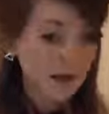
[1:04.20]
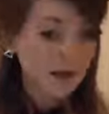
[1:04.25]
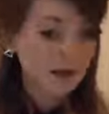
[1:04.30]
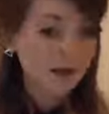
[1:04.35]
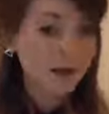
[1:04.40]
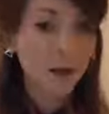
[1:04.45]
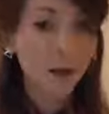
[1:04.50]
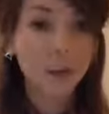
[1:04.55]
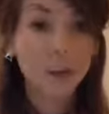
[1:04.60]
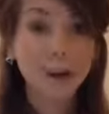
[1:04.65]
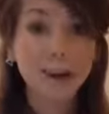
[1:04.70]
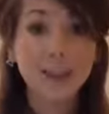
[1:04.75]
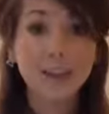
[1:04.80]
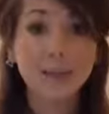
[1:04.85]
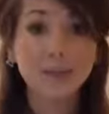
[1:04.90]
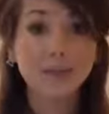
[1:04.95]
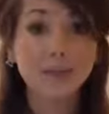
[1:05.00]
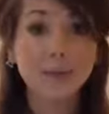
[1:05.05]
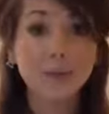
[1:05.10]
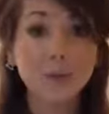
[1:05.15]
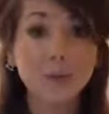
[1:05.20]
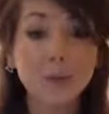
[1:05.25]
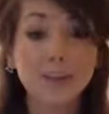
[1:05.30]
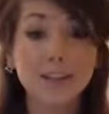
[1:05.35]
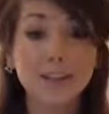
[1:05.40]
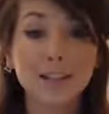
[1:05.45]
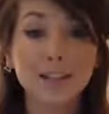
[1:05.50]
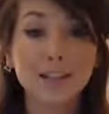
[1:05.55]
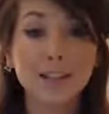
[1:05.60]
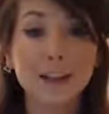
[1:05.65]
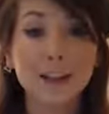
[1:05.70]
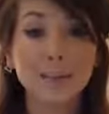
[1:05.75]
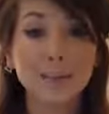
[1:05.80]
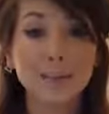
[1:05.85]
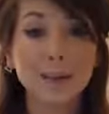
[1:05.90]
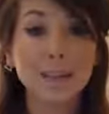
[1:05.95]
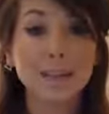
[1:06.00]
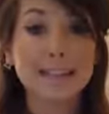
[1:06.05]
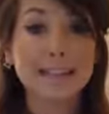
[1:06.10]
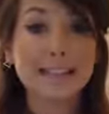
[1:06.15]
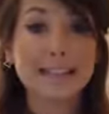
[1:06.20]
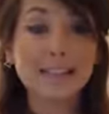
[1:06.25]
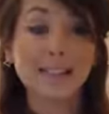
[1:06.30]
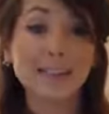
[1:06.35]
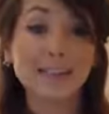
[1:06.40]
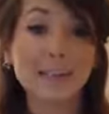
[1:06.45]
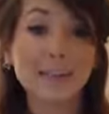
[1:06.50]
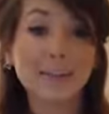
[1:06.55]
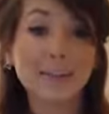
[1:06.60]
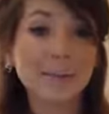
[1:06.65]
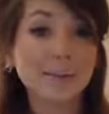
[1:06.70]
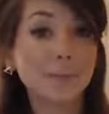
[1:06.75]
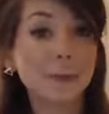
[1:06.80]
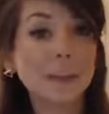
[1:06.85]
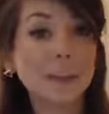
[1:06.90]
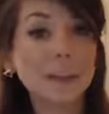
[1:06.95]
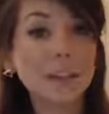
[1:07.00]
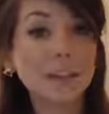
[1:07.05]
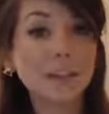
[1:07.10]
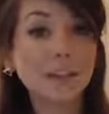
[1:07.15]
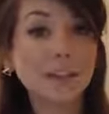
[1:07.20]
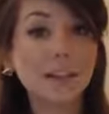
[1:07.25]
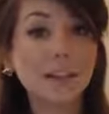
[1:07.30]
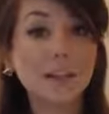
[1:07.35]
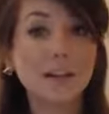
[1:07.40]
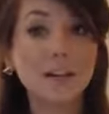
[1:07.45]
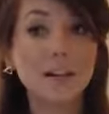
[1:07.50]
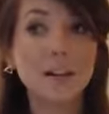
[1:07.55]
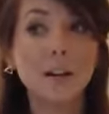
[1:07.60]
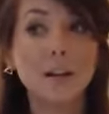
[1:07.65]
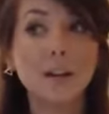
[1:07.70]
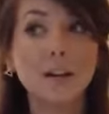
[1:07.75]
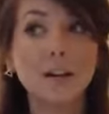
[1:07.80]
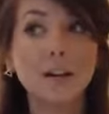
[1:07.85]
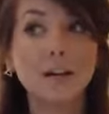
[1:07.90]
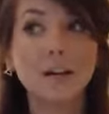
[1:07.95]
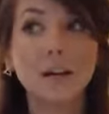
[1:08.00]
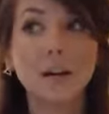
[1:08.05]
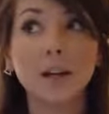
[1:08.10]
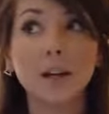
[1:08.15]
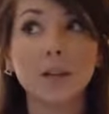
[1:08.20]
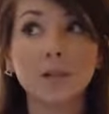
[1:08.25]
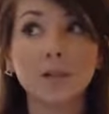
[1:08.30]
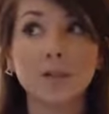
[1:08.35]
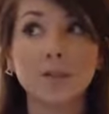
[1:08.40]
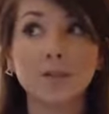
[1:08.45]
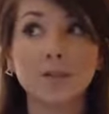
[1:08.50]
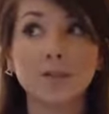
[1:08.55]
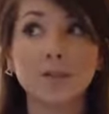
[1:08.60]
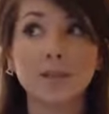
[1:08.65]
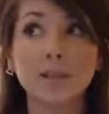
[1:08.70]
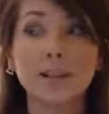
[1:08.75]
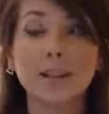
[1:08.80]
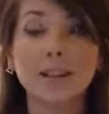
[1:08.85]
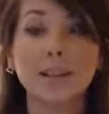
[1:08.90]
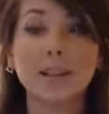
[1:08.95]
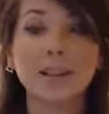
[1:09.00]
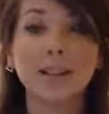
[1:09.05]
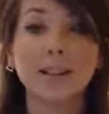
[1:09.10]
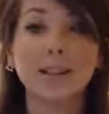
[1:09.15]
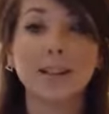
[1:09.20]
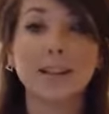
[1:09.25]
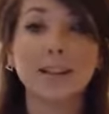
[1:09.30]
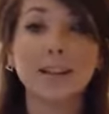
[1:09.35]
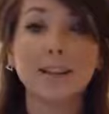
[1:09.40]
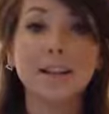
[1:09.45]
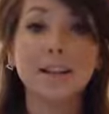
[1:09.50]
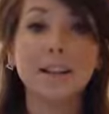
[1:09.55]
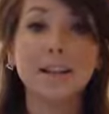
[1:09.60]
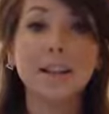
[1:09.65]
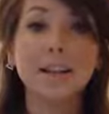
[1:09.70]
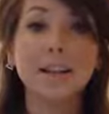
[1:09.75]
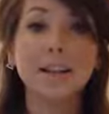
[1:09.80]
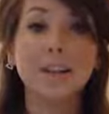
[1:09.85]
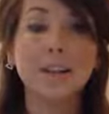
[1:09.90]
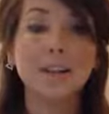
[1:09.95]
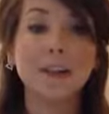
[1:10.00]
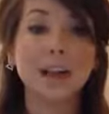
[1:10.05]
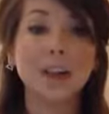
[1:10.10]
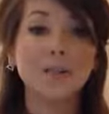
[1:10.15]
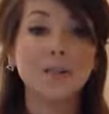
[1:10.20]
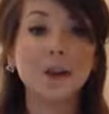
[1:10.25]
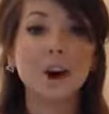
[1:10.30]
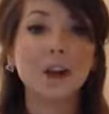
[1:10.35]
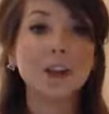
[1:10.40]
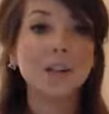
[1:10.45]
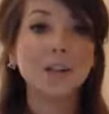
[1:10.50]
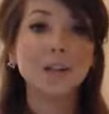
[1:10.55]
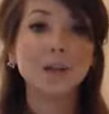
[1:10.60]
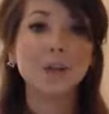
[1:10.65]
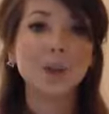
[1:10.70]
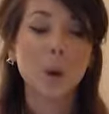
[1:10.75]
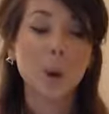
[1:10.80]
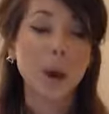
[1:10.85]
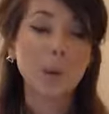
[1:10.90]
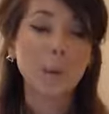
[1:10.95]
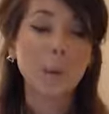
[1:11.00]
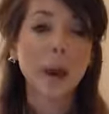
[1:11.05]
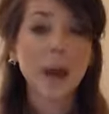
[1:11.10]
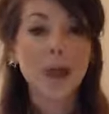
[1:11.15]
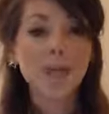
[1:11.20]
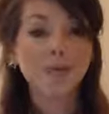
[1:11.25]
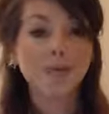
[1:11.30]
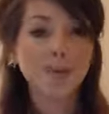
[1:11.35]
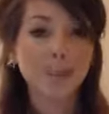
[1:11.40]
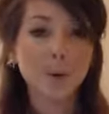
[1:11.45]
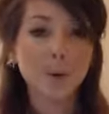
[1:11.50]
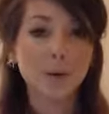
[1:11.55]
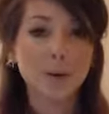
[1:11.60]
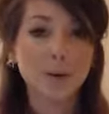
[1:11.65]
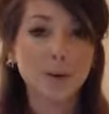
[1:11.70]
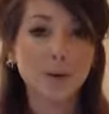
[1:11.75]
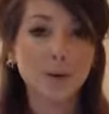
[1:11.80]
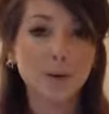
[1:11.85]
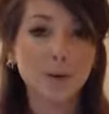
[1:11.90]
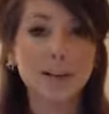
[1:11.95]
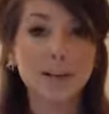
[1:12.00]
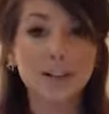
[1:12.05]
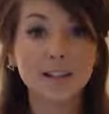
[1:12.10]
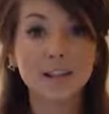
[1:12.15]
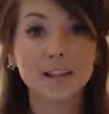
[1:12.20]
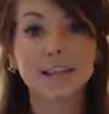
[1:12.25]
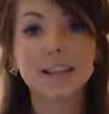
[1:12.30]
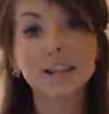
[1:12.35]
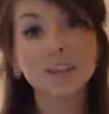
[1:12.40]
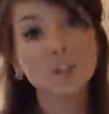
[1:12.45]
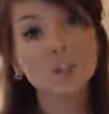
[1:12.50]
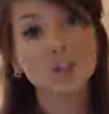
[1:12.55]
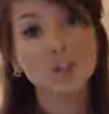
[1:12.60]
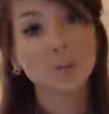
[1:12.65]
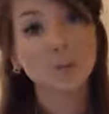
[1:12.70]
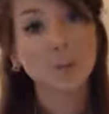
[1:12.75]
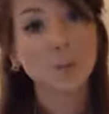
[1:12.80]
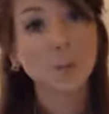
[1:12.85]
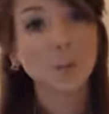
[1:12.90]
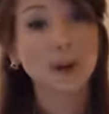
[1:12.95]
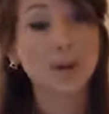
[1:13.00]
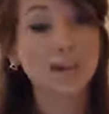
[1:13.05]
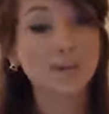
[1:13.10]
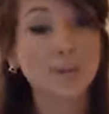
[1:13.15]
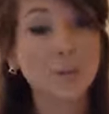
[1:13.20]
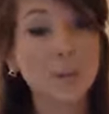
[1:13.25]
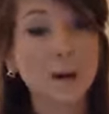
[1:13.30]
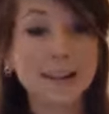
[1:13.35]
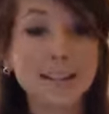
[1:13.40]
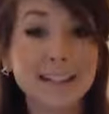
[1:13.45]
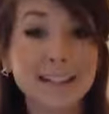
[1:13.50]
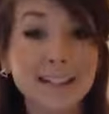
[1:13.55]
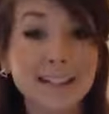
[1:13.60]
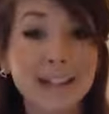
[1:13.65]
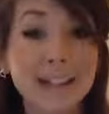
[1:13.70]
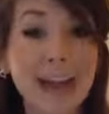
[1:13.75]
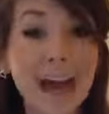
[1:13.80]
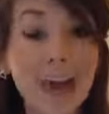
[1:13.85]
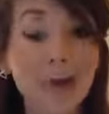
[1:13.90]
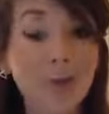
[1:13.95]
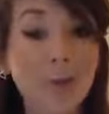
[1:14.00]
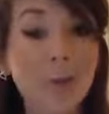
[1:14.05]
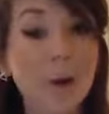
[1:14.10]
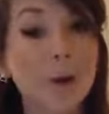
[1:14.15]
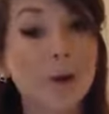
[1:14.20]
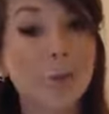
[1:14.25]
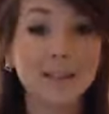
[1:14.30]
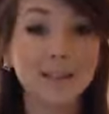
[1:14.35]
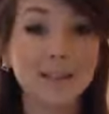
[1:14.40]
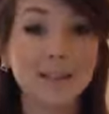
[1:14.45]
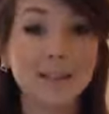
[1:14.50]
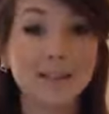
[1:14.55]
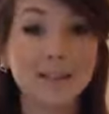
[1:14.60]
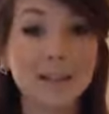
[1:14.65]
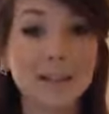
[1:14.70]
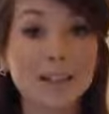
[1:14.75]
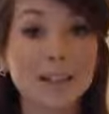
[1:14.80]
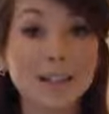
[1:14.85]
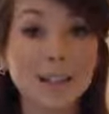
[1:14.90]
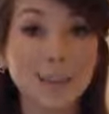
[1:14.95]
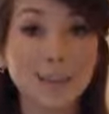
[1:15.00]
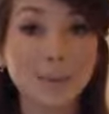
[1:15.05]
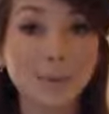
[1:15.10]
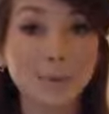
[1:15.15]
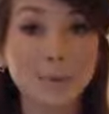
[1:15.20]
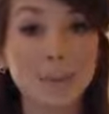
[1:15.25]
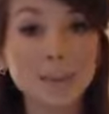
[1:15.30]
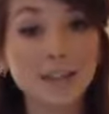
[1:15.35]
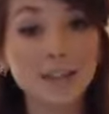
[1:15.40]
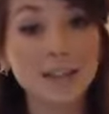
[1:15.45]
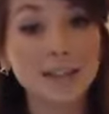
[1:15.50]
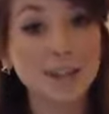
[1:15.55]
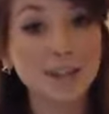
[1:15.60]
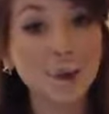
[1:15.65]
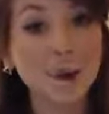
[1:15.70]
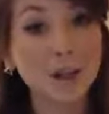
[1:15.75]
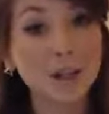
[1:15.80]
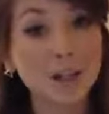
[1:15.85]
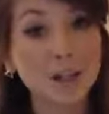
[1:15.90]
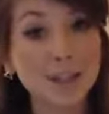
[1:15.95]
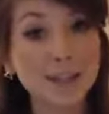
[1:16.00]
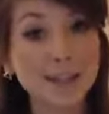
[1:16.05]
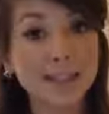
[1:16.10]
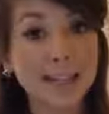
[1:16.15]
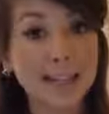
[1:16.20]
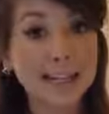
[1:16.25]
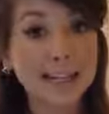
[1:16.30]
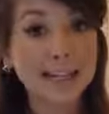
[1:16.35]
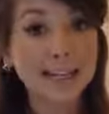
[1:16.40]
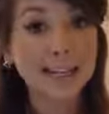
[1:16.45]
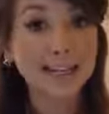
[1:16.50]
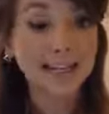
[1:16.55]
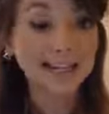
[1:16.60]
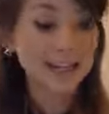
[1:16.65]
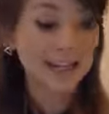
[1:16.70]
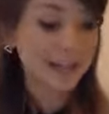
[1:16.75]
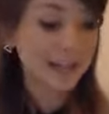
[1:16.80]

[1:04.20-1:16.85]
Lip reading: So if your skin type isn't the same as mine, then I might not necessarily advise you to go out and buy every single one of these products, because this is just what works for my skin at the moment. These are my staples and this is what I use daily.